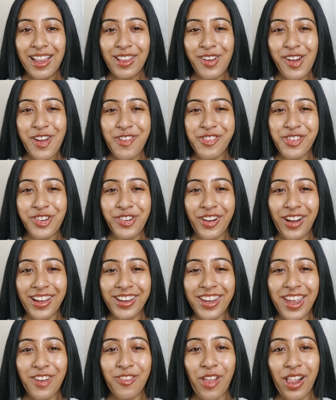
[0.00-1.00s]
Hello
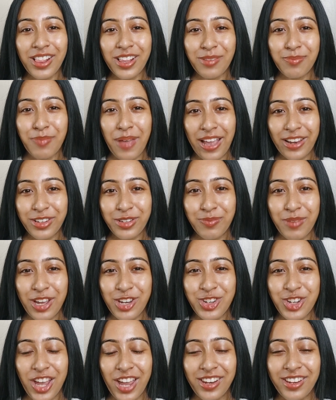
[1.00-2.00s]
everyone and welcome back to
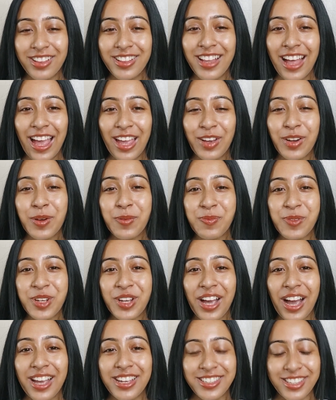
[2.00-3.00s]
my channel. I hope
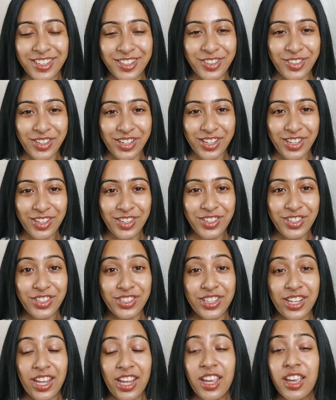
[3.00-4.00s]
you guys are doing good
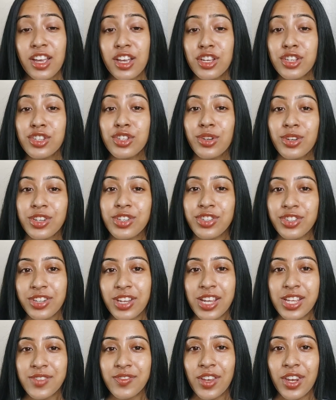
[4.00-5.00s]
today. So in
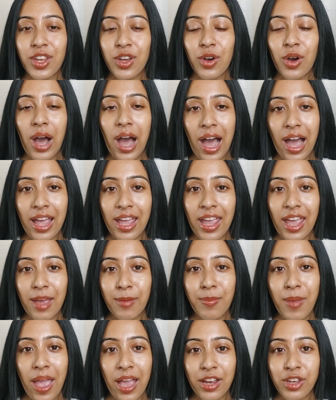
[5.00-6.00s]
today's video, I
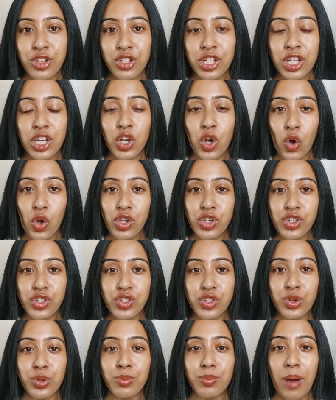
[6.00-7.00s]
am actually going to
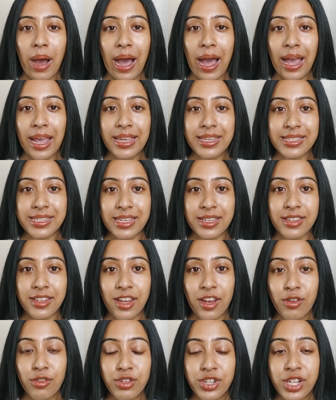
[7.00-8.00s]
do my
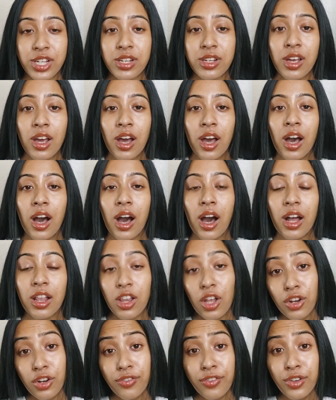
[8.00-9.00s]
skincare routine.
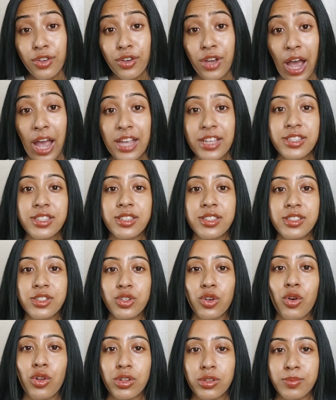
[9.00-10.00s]
A lot of you guys
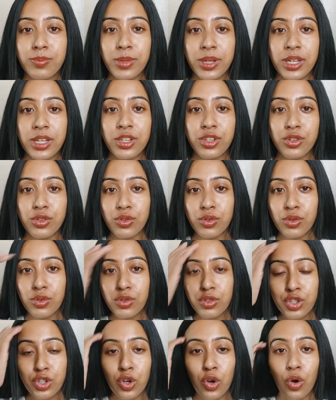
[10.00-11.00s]
told me
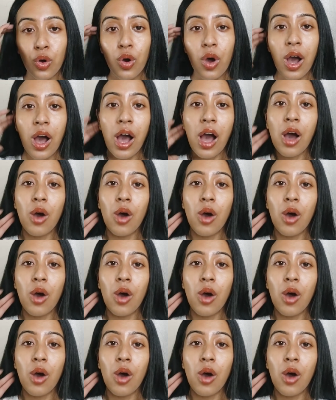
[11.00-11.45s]
to show